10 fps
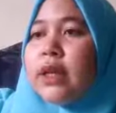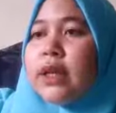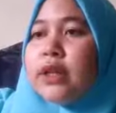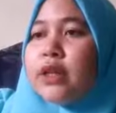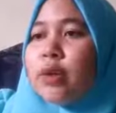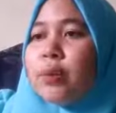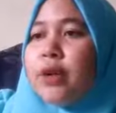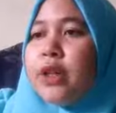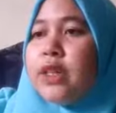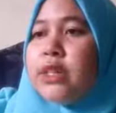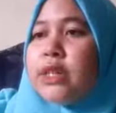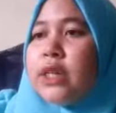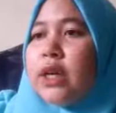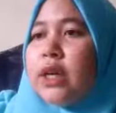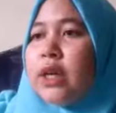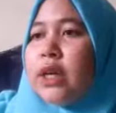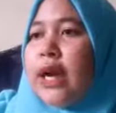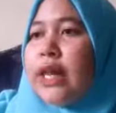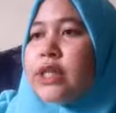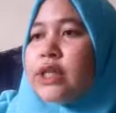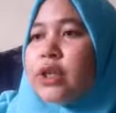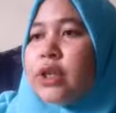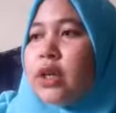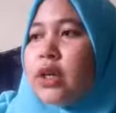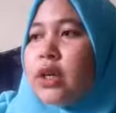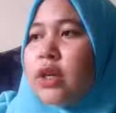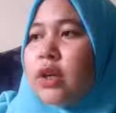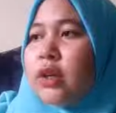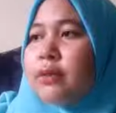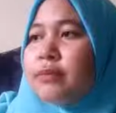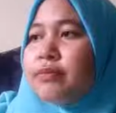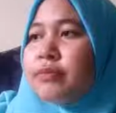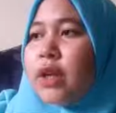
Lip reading: in anthropology, also uh,